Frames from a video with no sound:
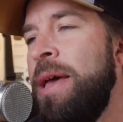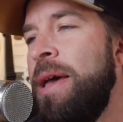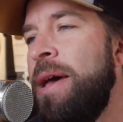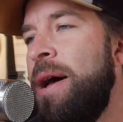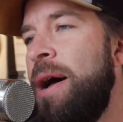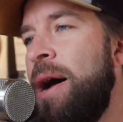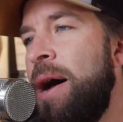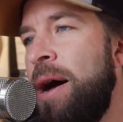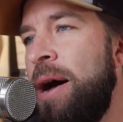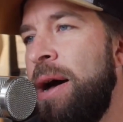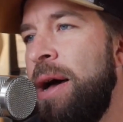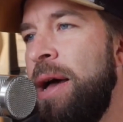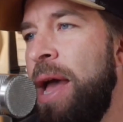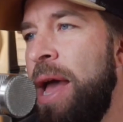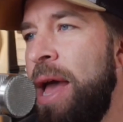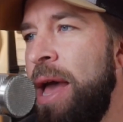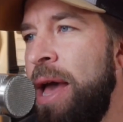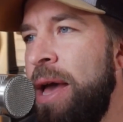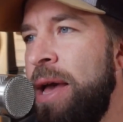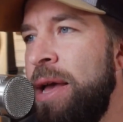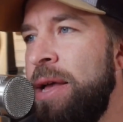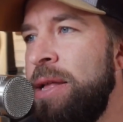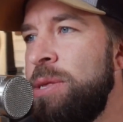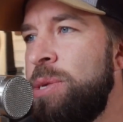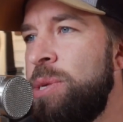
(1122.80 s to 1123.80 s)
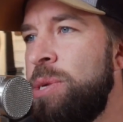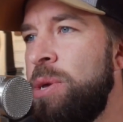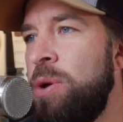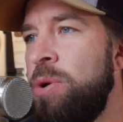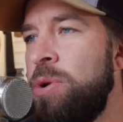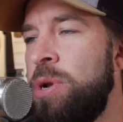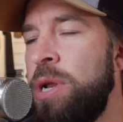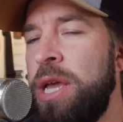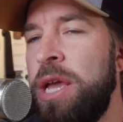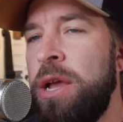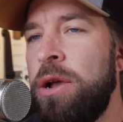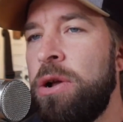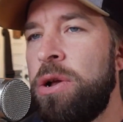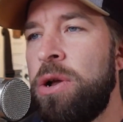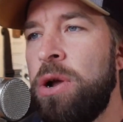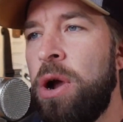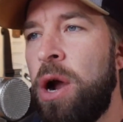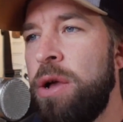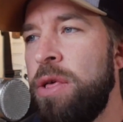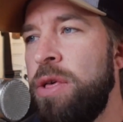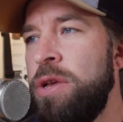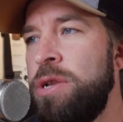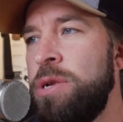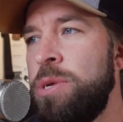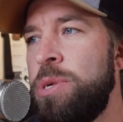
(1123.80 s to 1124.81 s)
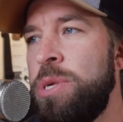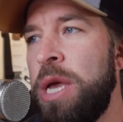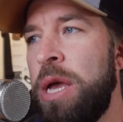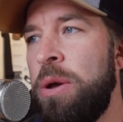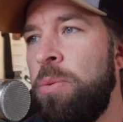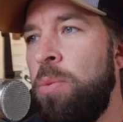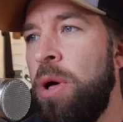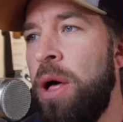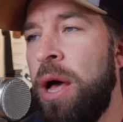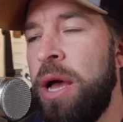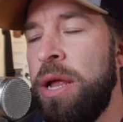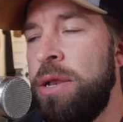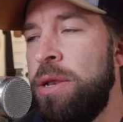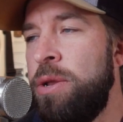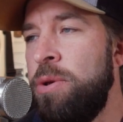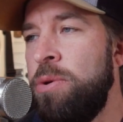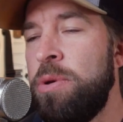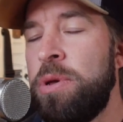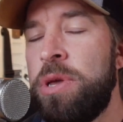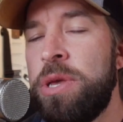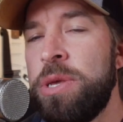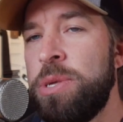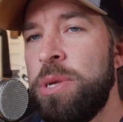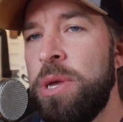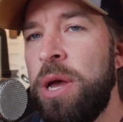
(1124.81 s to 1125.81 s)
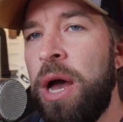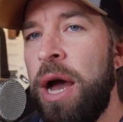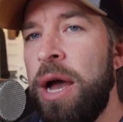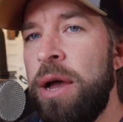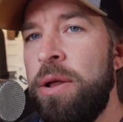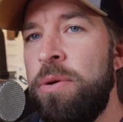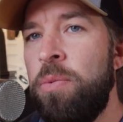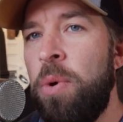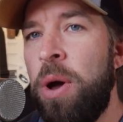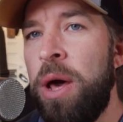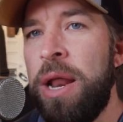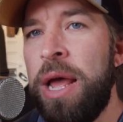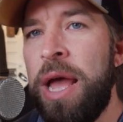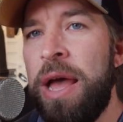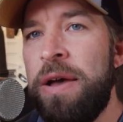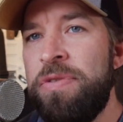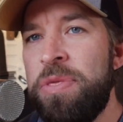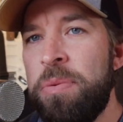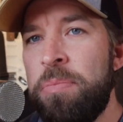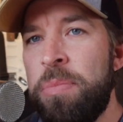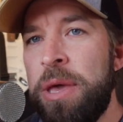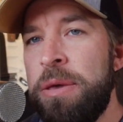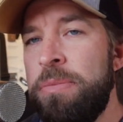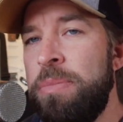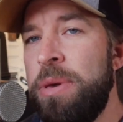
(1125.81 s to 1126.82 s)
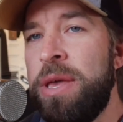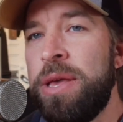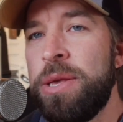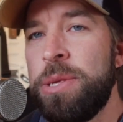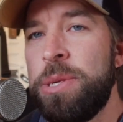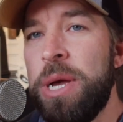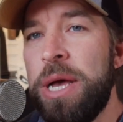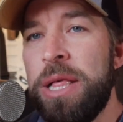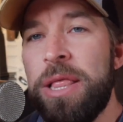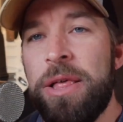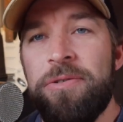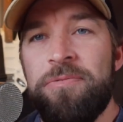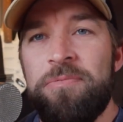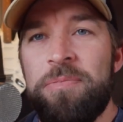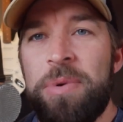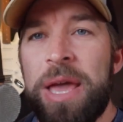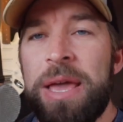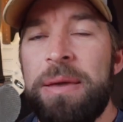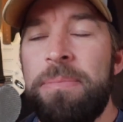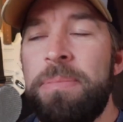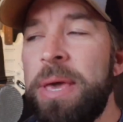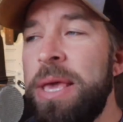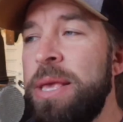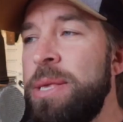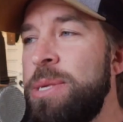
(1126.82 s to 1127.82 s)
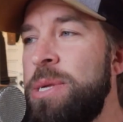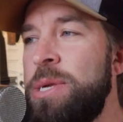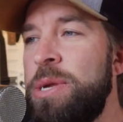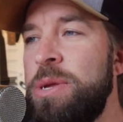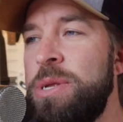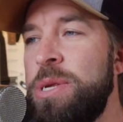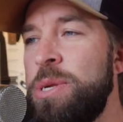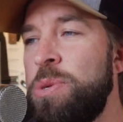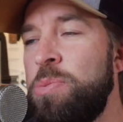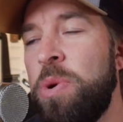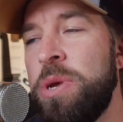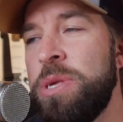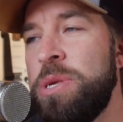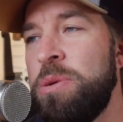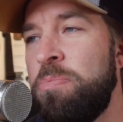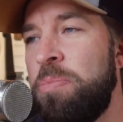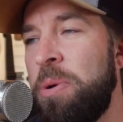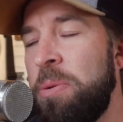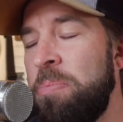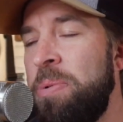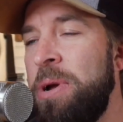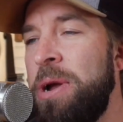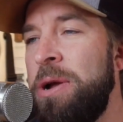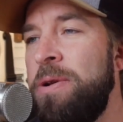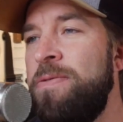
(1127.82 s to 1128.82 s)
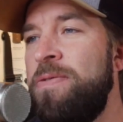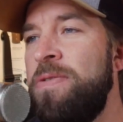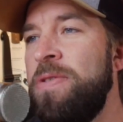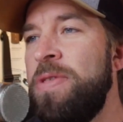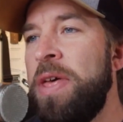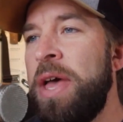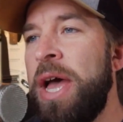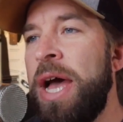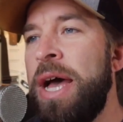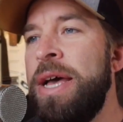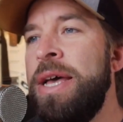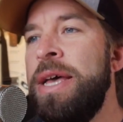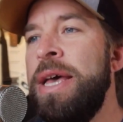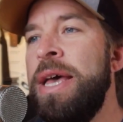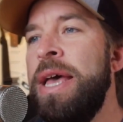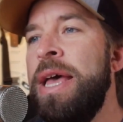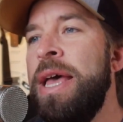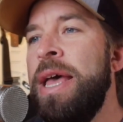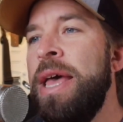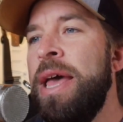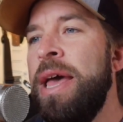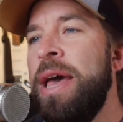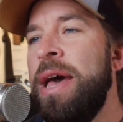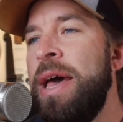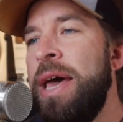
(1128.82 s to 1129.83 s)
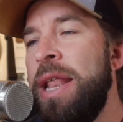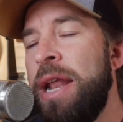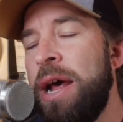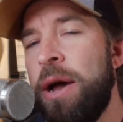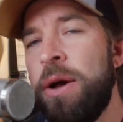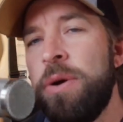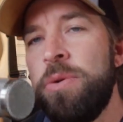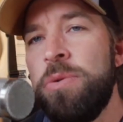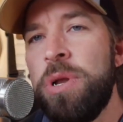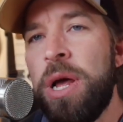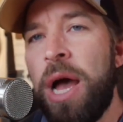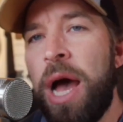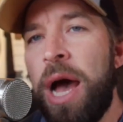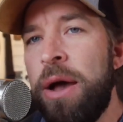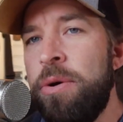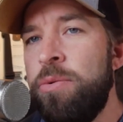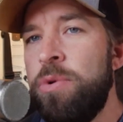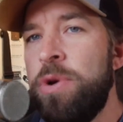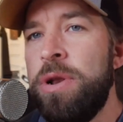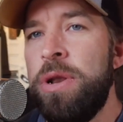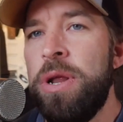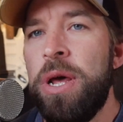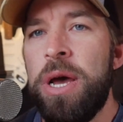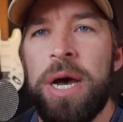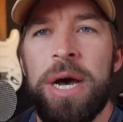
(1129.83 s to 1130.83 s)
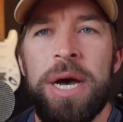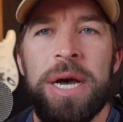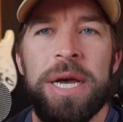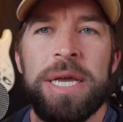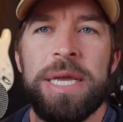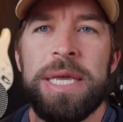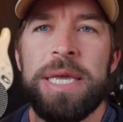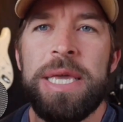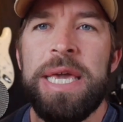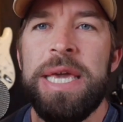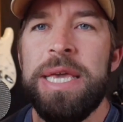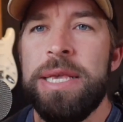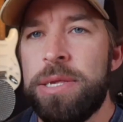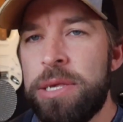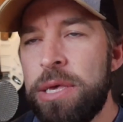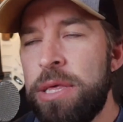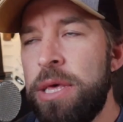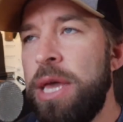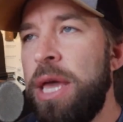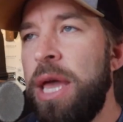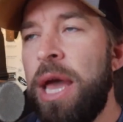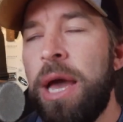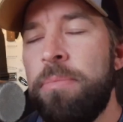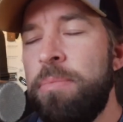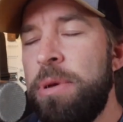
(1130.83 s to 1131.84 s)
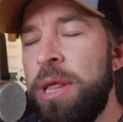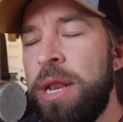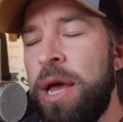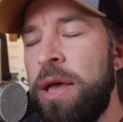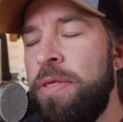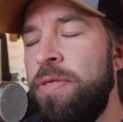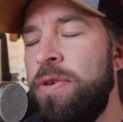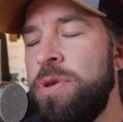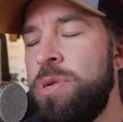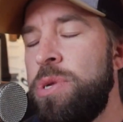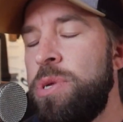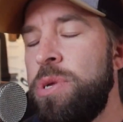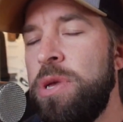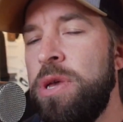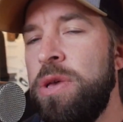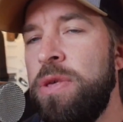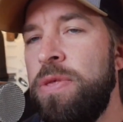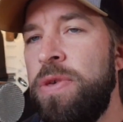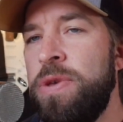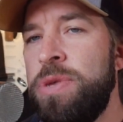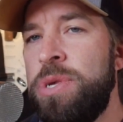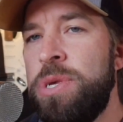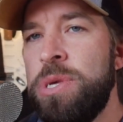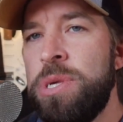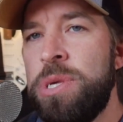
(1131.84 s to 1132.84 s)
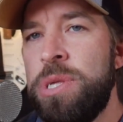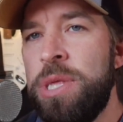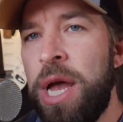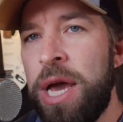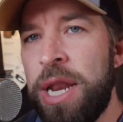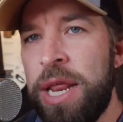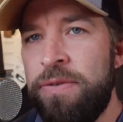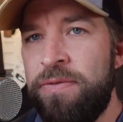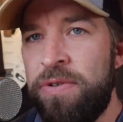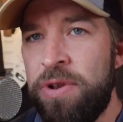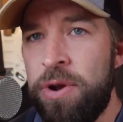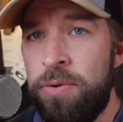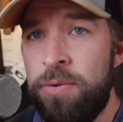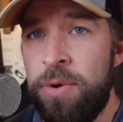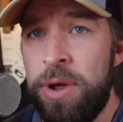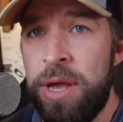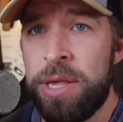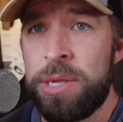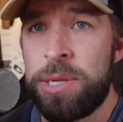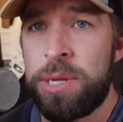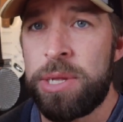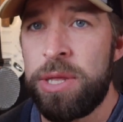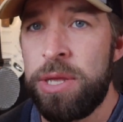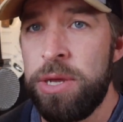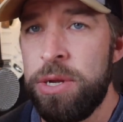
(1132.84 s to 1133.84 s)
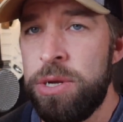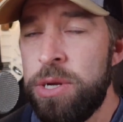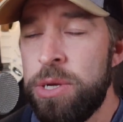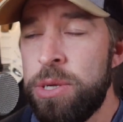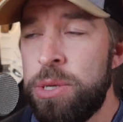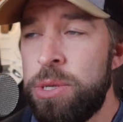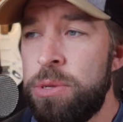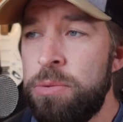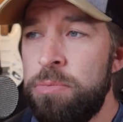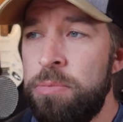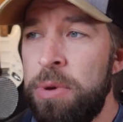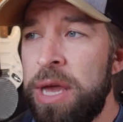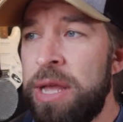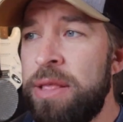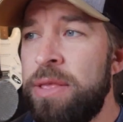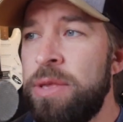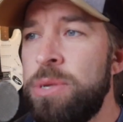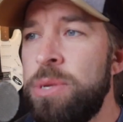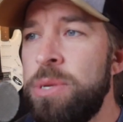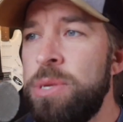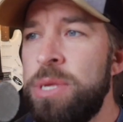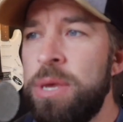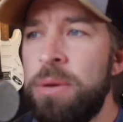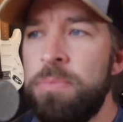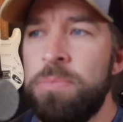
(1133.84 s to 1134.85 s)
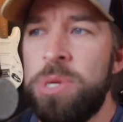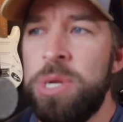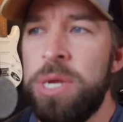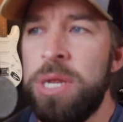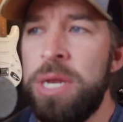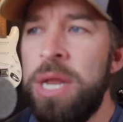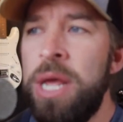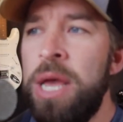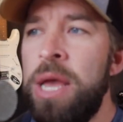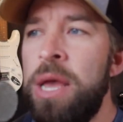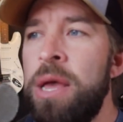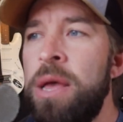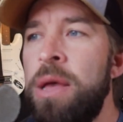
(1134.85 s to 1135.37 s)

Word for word: Uh, and so to hear Carly just say, well, I'd do it because I'd want to have the baby because I love babies. She just wasn't prepared for that. And I would, I would uh, easily. I mean, I, this this is not even a risk to just make this assumption.